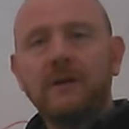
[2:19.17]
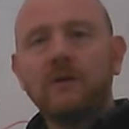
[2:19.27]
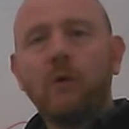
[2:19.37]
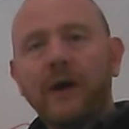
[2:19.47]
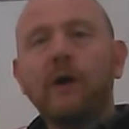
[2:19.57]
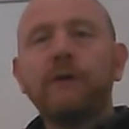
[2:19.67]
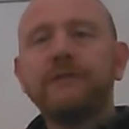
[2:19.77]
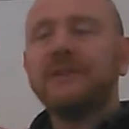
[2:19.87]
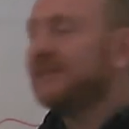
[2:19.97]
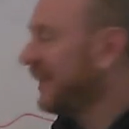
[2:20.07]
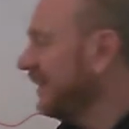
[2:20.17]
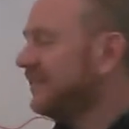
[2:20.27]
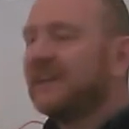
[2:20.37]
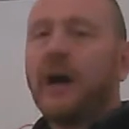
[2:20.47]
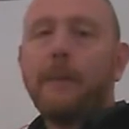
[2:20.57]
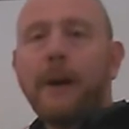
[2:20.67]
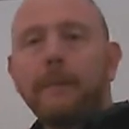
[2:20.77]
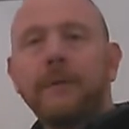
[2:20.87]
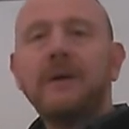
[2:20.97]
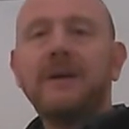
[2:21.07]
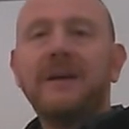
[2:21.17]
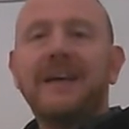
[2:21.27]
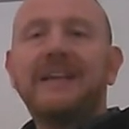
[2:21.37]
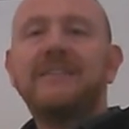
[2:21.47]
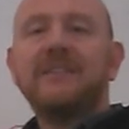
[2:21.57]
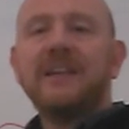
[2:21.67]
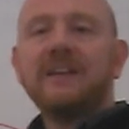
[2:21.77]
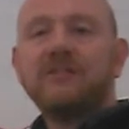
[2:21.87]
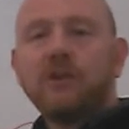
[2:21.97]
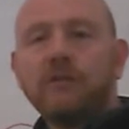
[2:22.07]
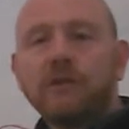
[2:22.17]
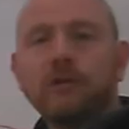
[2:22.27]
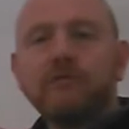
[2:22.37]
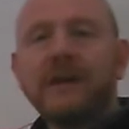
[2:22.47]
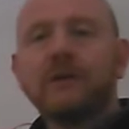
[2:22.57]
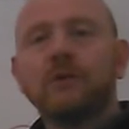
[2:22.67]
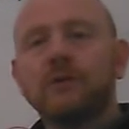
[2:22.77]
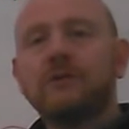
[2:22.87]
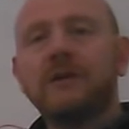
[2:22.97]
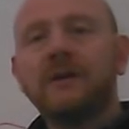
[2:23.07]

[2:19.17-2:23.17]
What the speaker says: quite often tend to come up into the historical record